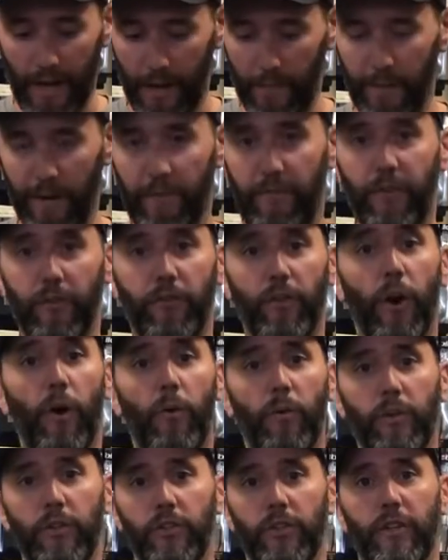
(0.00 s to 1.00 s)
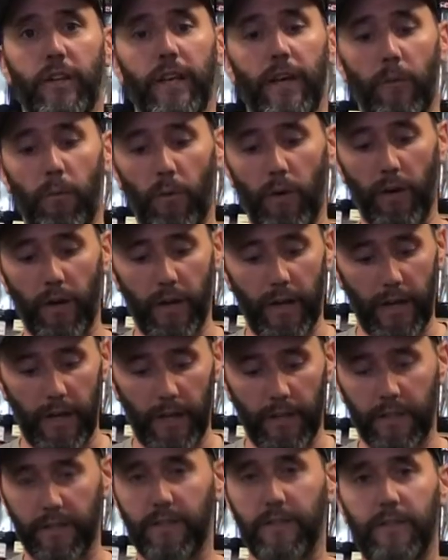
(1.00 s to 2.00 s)
And if you don't, you should get one.
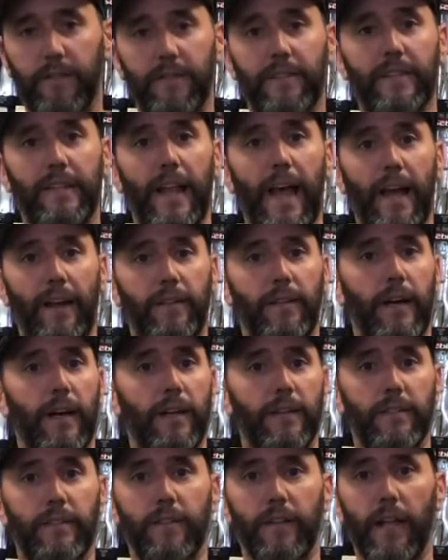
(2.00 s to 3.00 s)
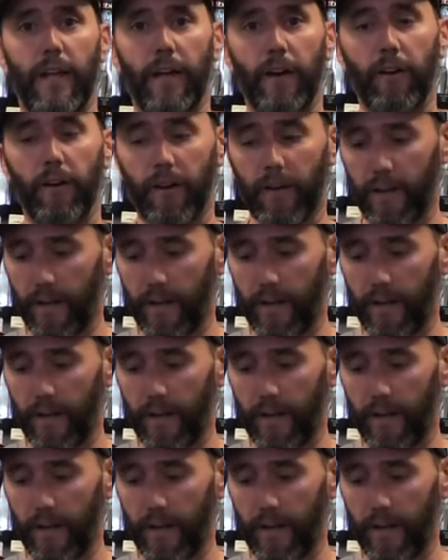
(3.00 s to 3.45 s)
This is the Slack Tide Slayer.